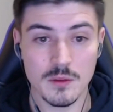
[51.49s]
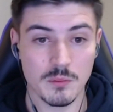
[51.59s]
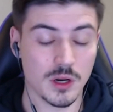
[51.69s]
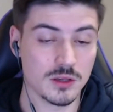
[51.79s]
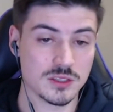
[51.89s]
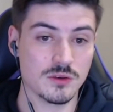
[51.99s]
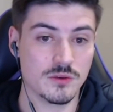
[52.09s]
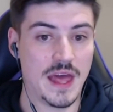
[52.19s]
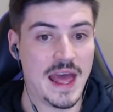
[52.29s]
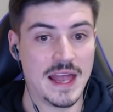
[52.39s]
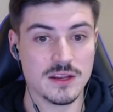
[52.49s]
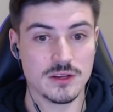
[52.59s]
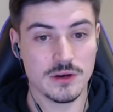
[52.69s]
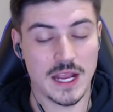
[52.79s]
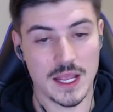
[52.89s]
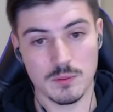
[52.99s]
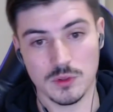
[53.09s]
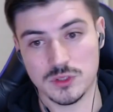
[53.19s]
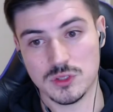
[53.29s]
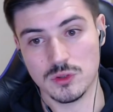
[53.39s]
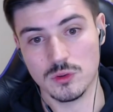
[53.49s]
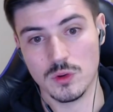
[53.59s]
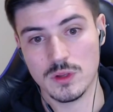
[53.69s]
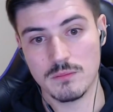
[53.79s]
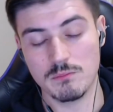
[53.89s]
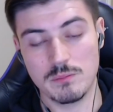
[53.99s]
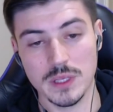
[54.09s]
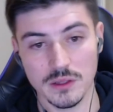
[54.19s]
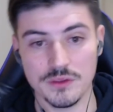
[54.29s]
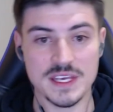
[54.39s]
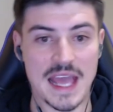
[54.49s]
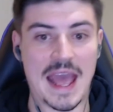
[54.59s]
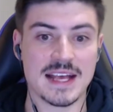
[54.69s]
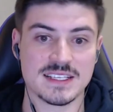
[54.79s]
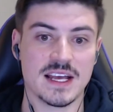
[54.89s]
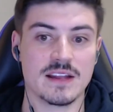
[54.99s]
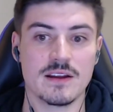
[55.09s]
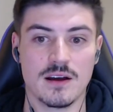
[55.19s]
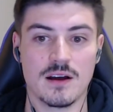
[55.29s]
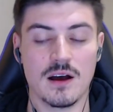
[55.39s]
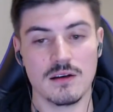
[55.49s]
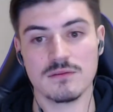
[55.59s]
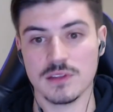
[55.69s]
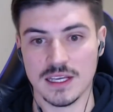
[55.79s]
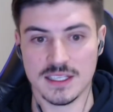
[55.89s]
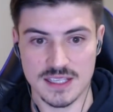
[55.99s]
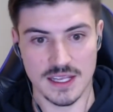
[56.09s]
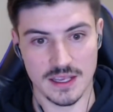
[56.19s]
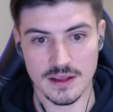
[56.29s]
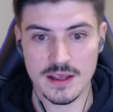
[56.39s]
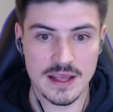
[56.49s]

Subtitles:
but also that you're able to build the asset of LinkedIn